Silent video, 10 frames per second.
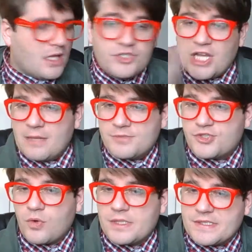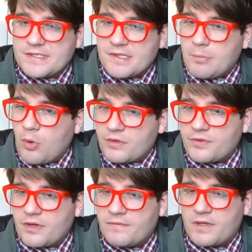James Joyce's The
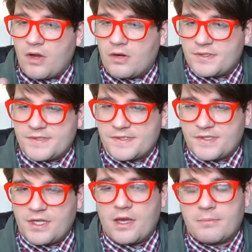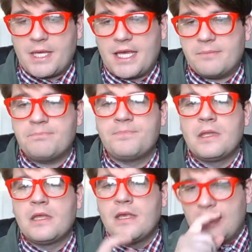Portrait of the Artist as a Young Man,
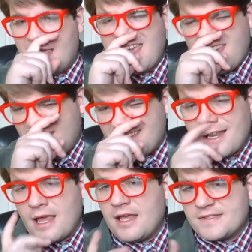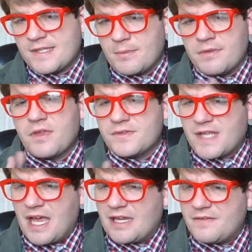and and some of those
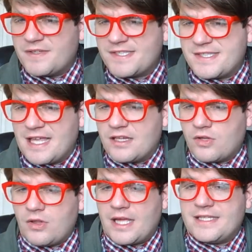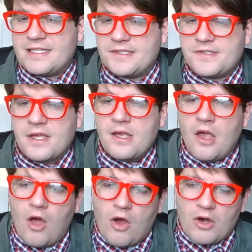kind of aesthetical ideas
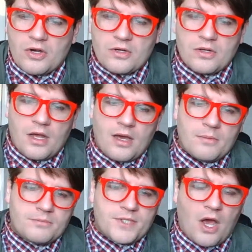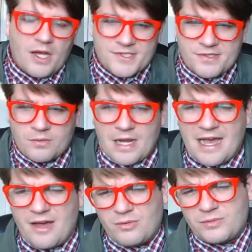are um, tossed
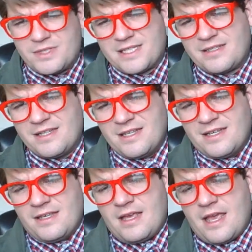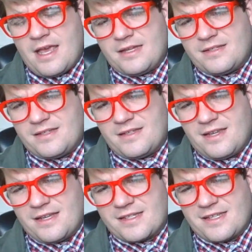around and and
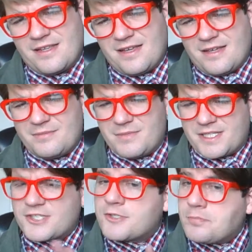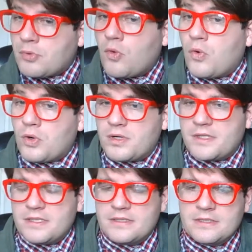um, explored.
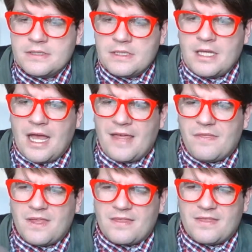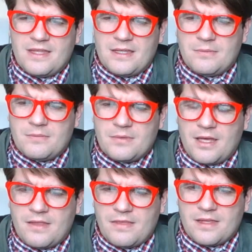I think the
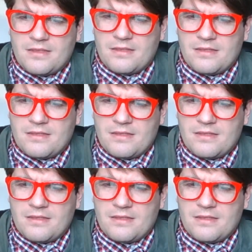I think